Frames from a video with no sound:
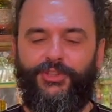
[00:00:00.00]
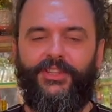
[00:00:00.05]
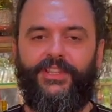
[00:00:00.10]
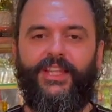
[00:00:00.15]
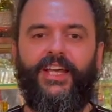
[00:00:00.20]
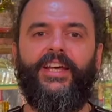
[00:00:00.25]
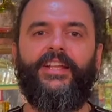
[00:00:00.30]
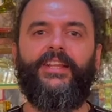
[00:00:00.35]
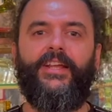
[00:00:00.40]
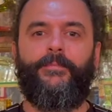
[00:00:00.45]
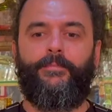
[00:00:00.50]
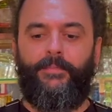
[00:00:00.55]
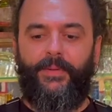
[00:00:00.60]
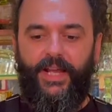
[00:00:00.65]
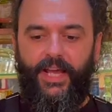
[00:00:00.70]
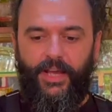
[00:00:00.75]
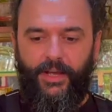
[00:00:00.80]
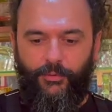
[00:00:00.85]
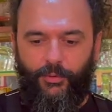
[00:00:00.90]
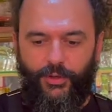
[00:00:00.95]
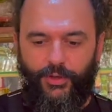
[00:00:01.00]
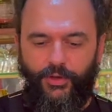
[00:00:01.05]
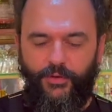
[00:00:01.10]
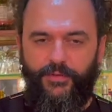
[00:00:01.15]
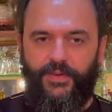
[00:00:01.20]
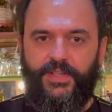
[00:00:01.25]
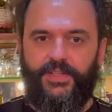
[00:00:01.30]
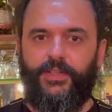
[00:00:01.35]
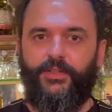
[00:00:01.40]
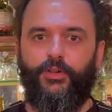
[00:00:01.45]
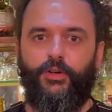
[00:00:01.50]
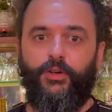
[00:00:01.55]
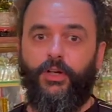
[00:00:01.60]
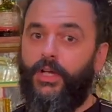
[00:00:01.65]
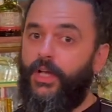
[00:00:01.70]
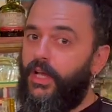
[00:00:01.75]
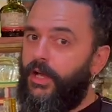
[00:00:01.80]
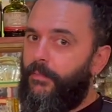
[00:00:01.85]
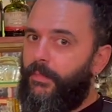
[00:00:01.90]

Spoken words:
tell and play with your visitor.